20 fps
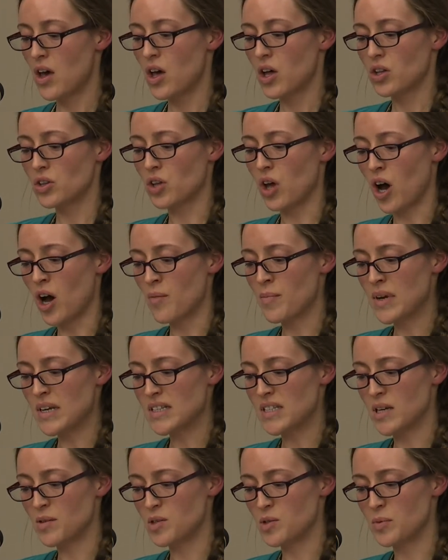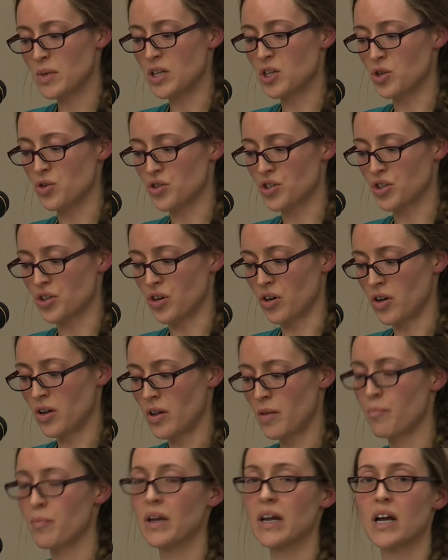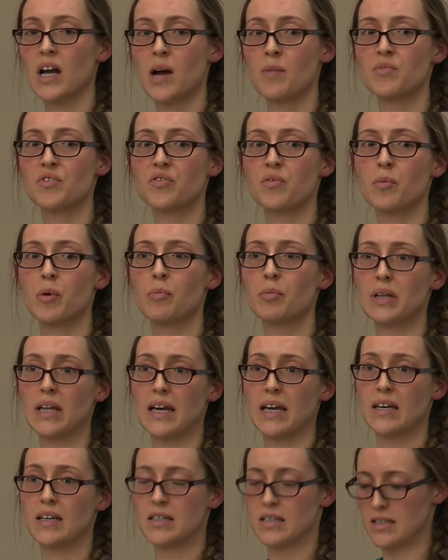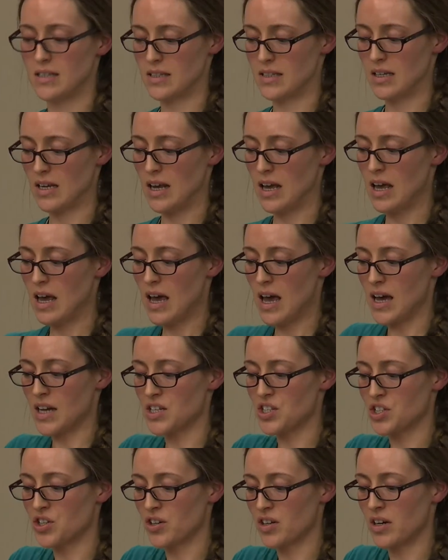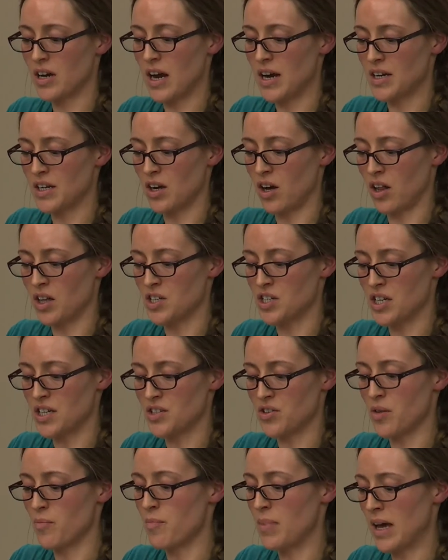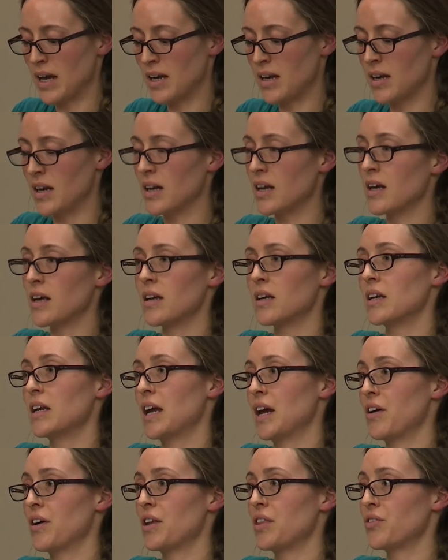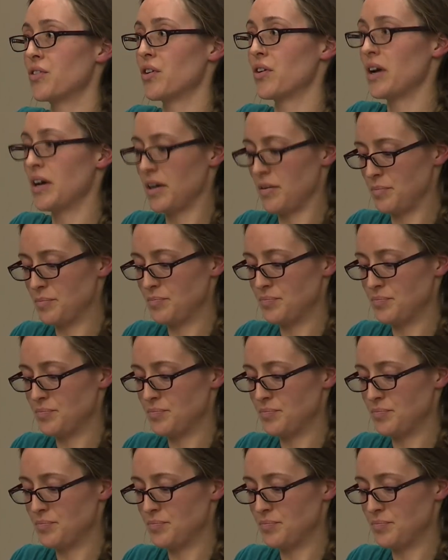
Law may seem to be neutral, but it comes from a place, and certain ideologies are embedded in it and carry through it.